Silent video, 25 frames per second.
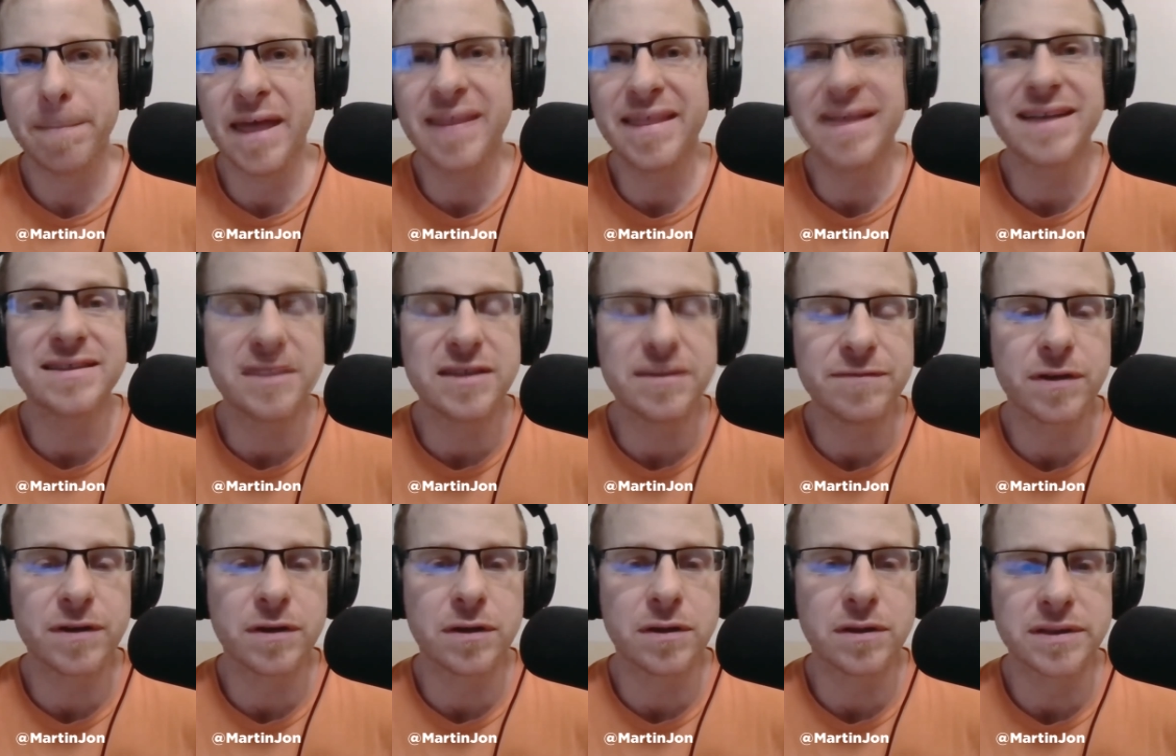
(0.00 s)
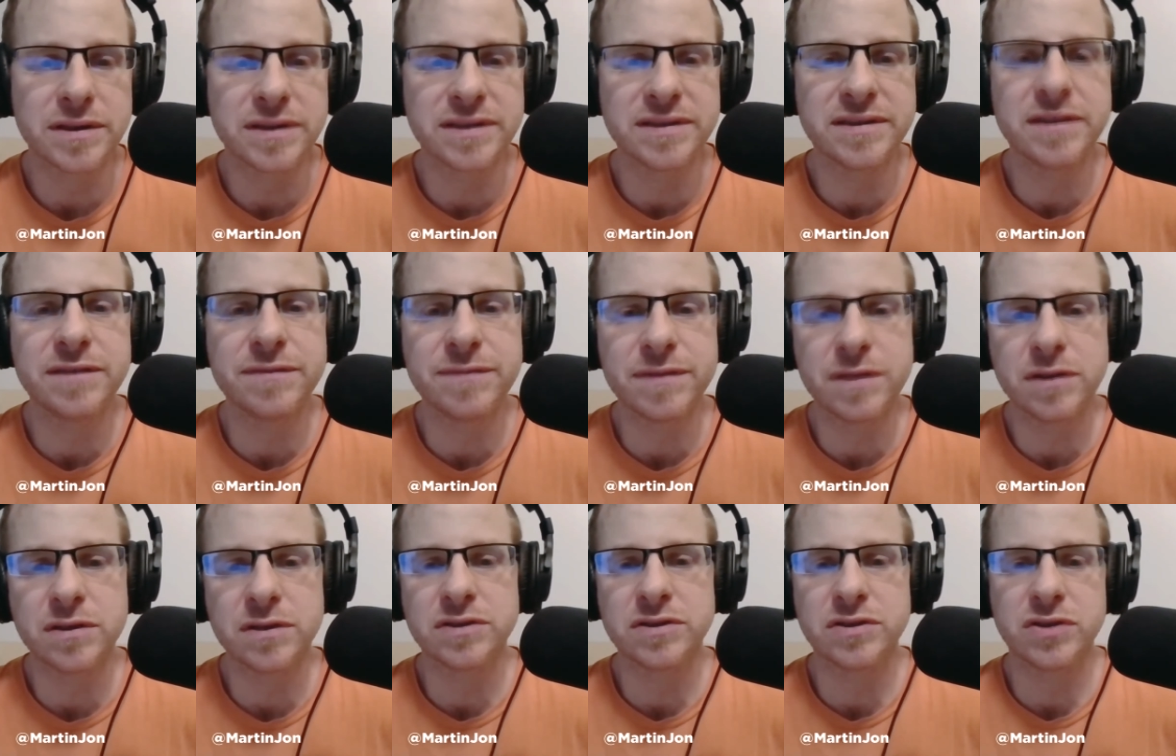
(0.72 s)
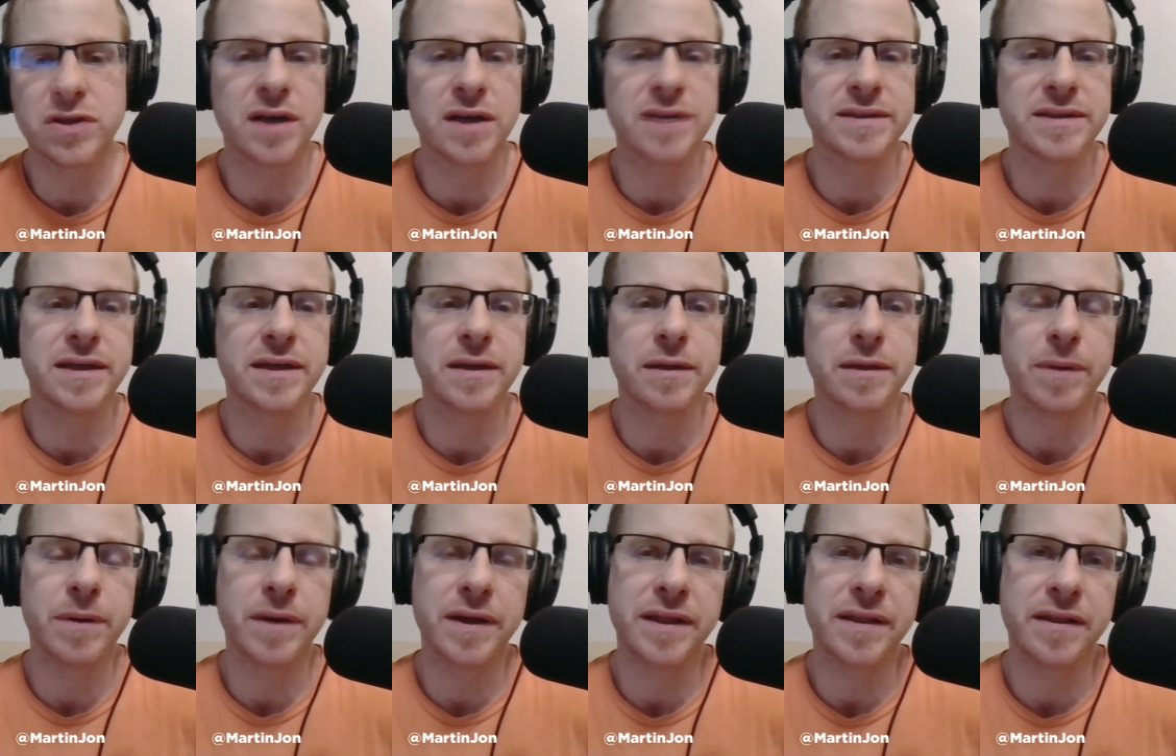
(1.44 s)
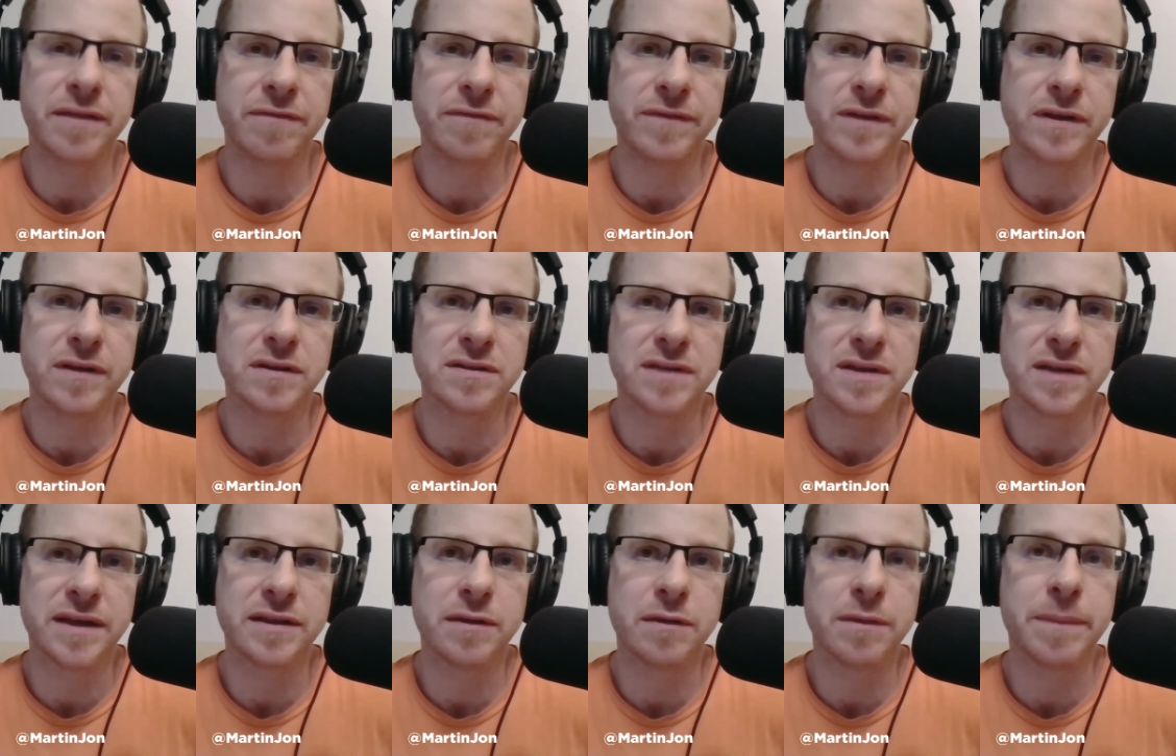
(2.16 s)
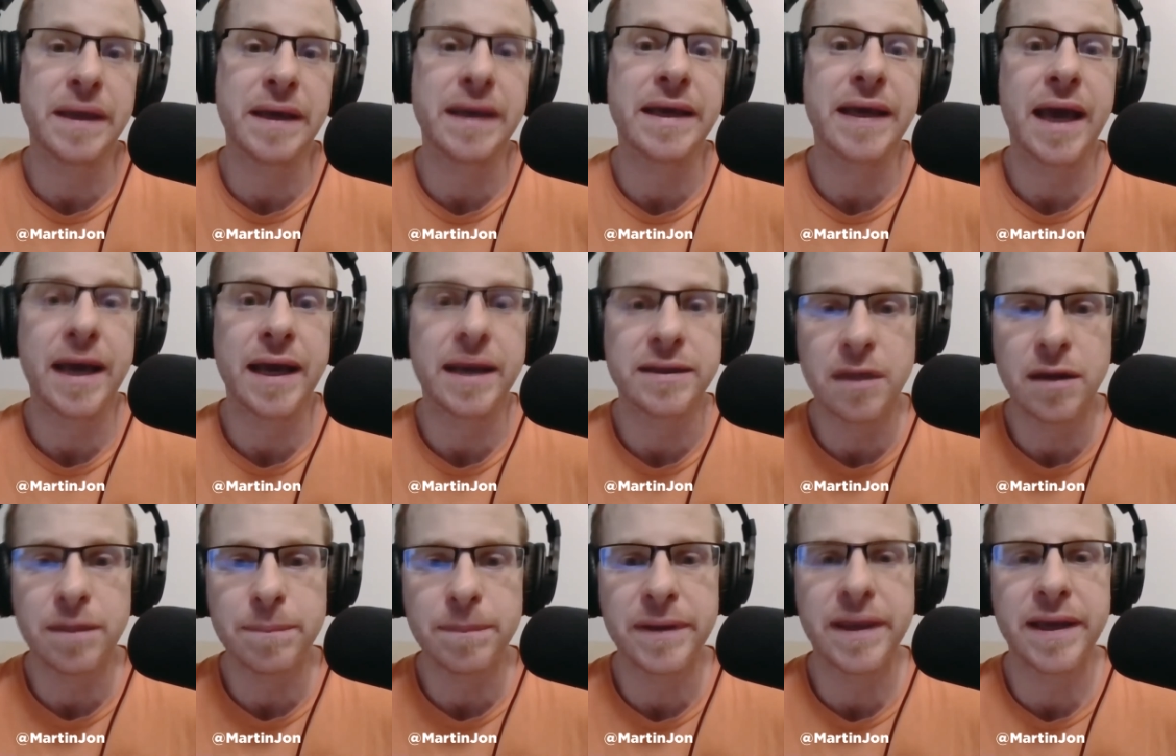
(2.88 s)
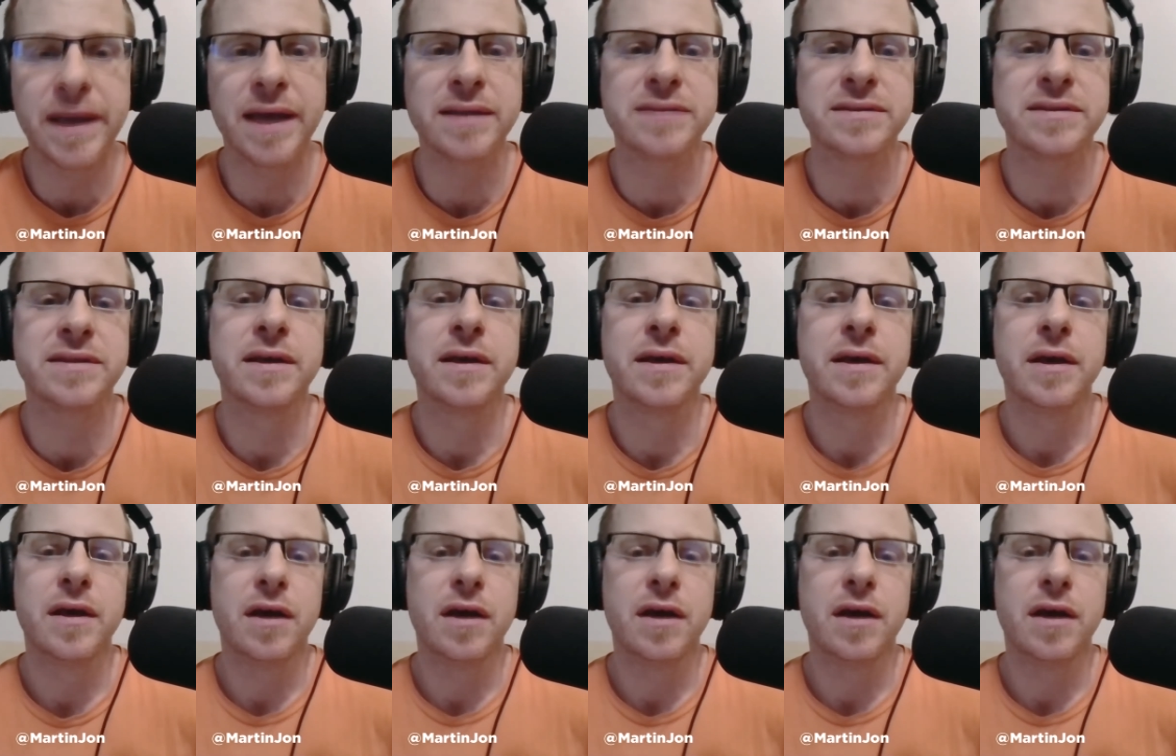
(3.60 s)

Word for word: that's difficult. It's difficult to talk to anybody that feels like they're being ganged up against.